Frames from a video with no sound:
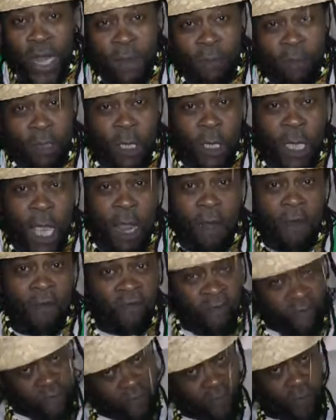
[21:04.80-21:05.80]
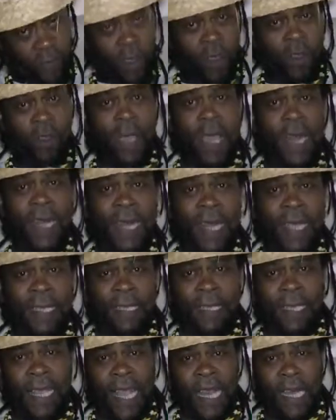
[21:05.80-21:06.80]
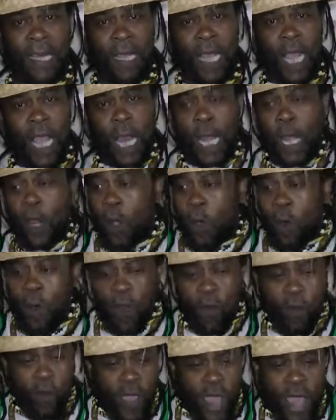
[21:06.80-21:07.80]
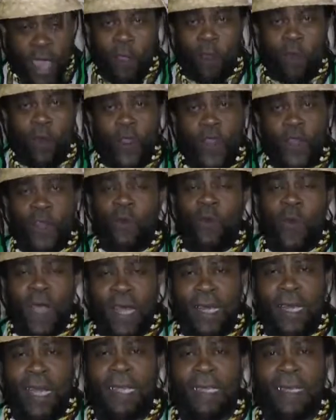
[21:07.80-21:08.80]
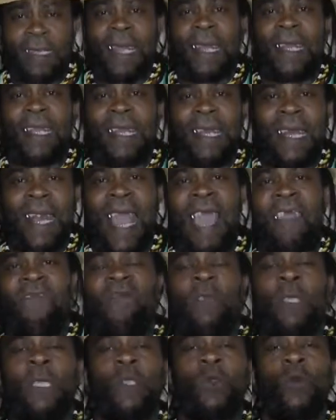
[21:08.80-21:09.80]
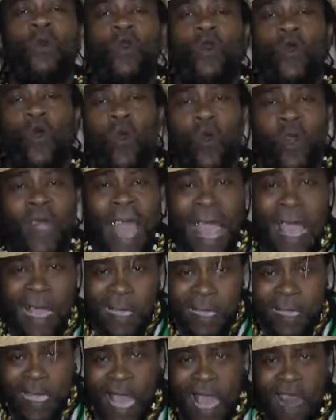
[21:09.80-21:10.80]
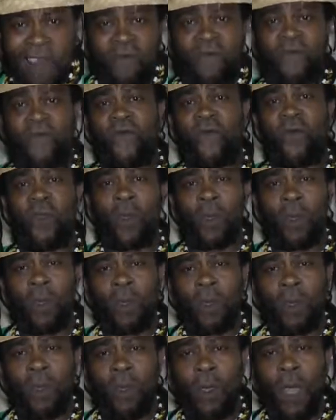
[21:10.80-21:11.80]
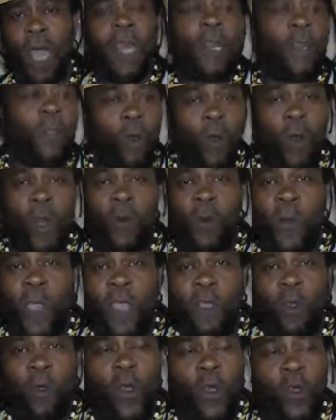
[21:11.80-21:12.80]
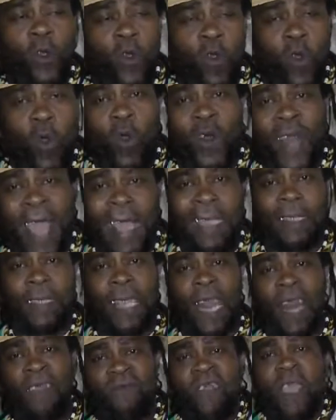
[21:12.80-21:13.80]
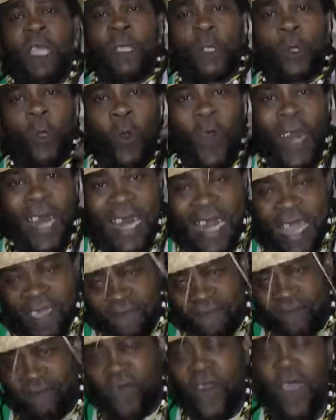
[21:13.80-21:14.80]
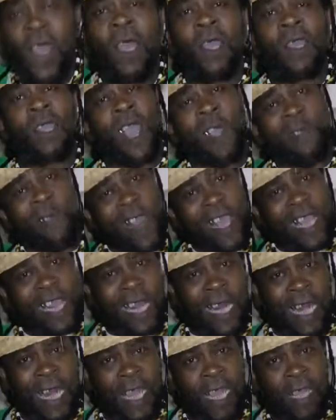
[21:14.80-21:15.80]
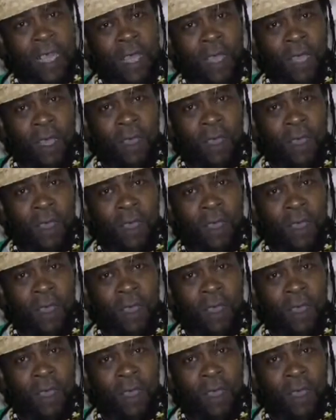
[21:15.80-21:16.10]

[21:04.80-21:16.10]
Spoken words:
themselves. You understand? The only way you're going to understand in life is to know thyself. And the only way you're going to know thyself is to live correctly.